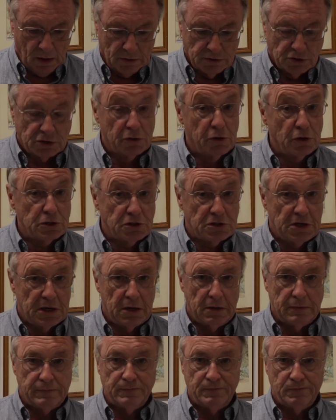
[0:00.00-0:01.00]
So the
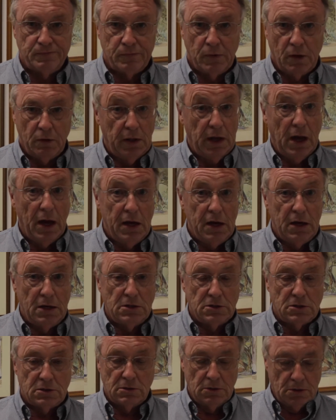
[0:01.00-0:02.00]
sick, the
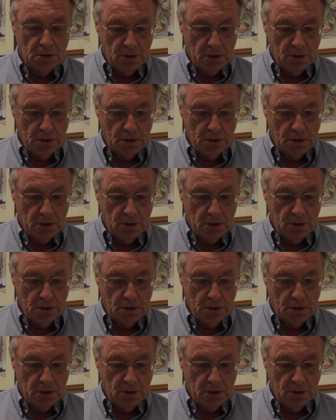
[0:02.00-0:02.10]
aged,